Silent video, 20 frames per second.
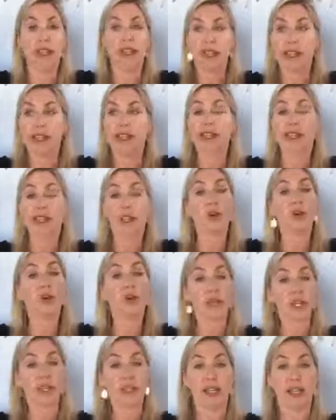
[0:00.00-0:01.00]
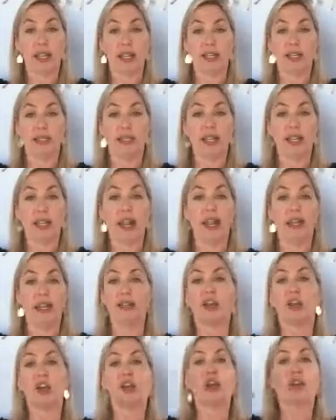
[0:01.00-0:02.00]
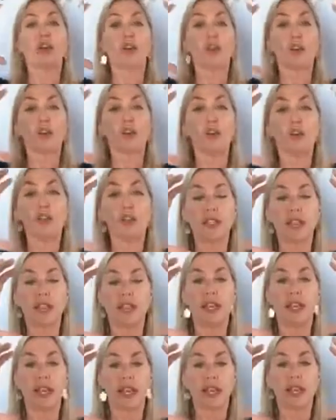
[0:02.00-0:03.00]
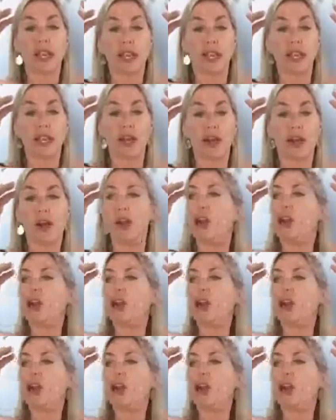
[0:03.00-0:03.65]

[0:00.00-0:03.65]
is increasing in size. Hers is staying here.